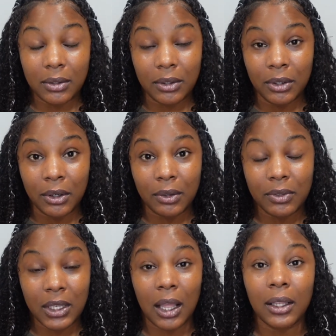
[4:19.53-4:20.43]
you know,
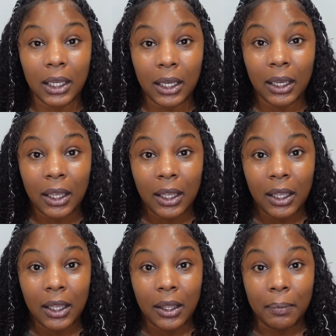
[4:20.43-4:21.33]
telling
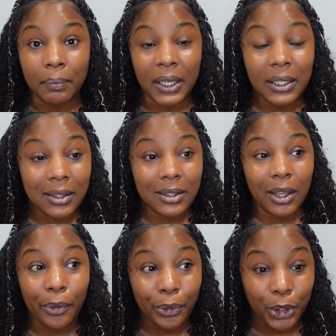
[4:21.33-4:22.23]
me to
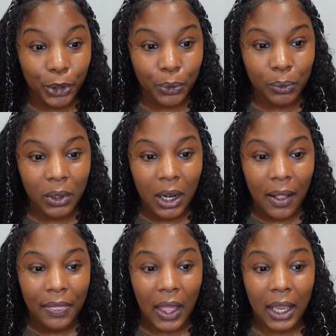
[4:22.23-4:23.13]
tell you
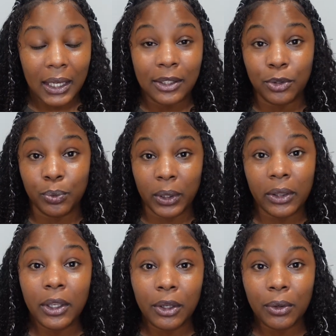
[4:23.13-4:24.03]
that he's
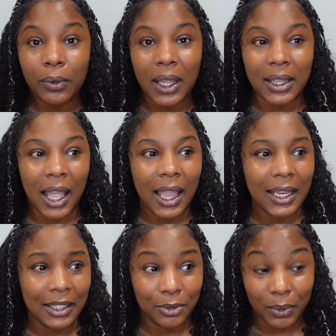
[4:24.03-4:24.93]
with you and that
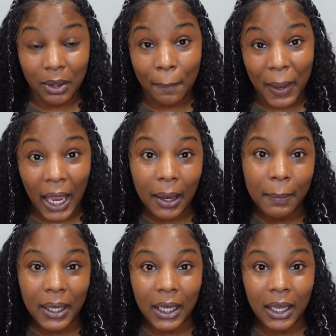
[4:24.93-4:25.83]
he's with the
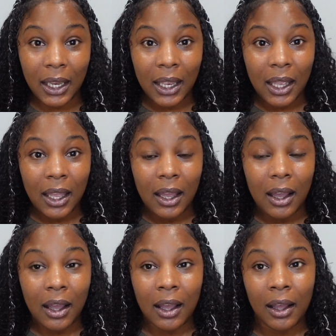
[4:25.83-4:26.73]
baby.
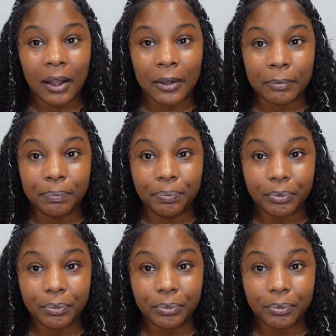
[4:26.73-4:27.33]
But